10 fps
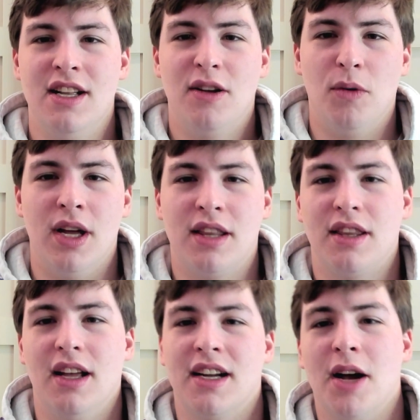with
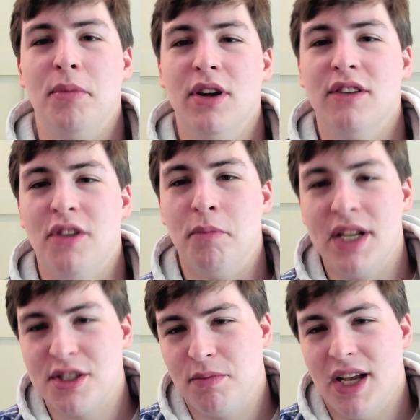a couple of the
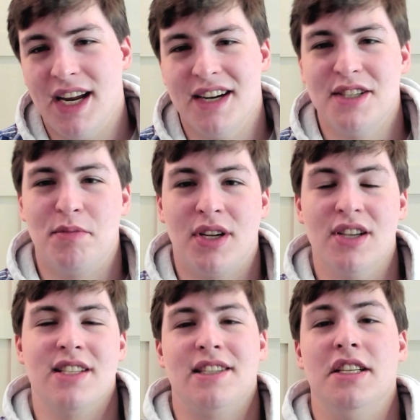bench players
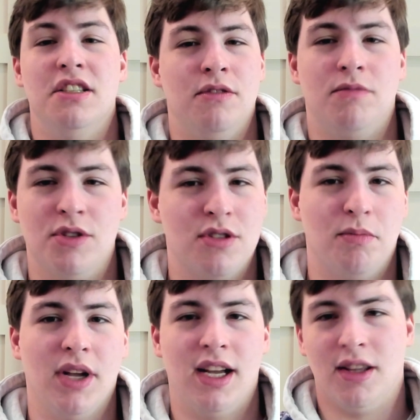because he used to
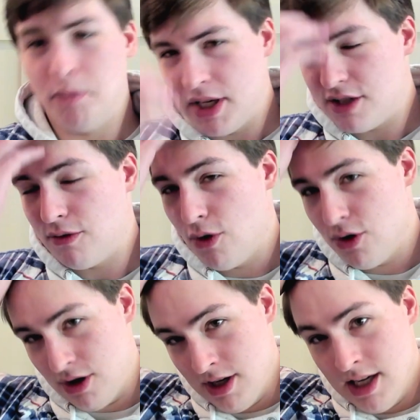play on the bench
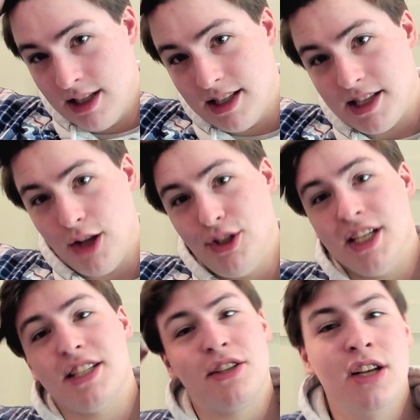for the
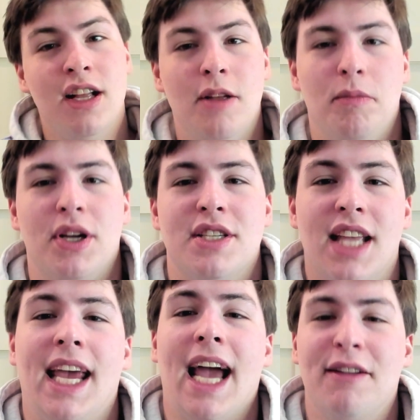Celtics. Because
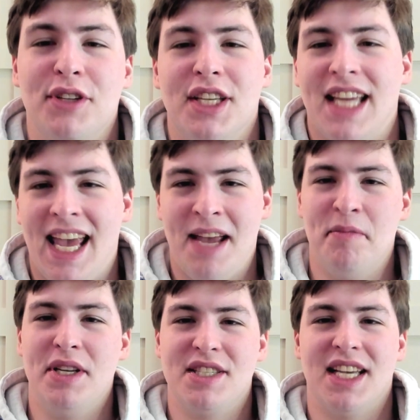like after the game,
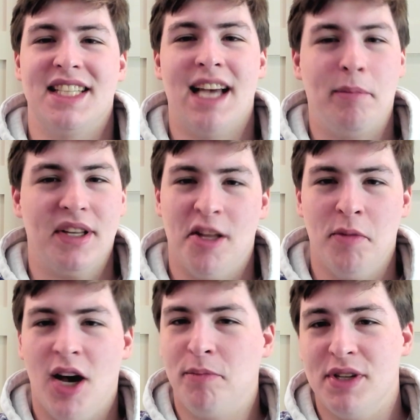he's like dapping them
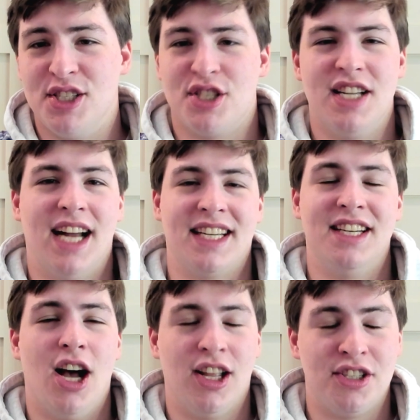up and just not
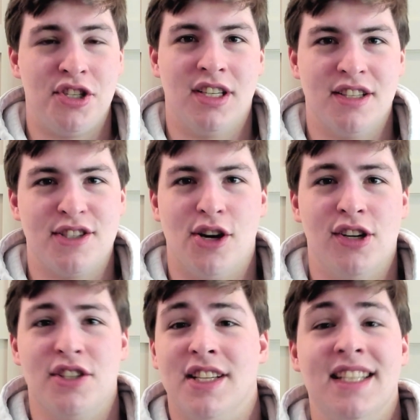acknowledging the
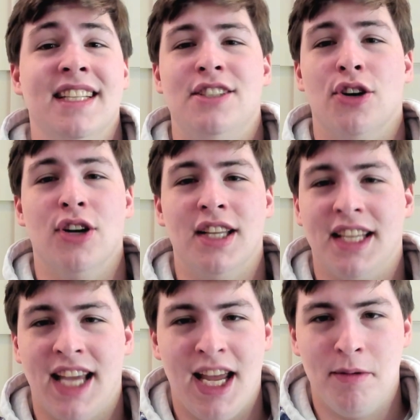starters. And then during the
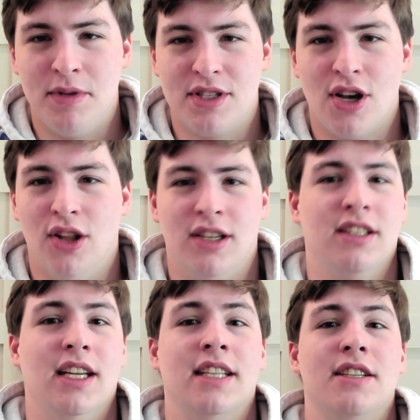game, he's calling
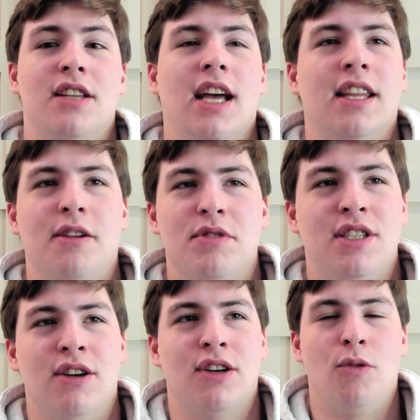like, I think it was
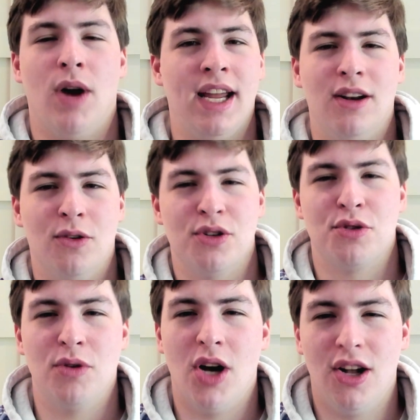Derek White or
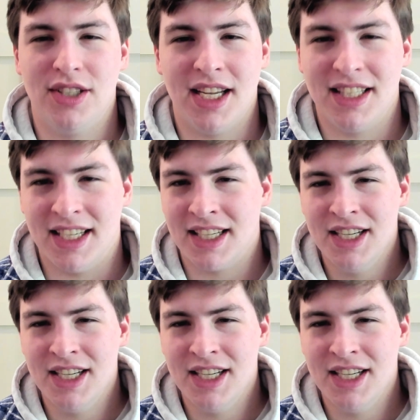Drew Holiday. Like,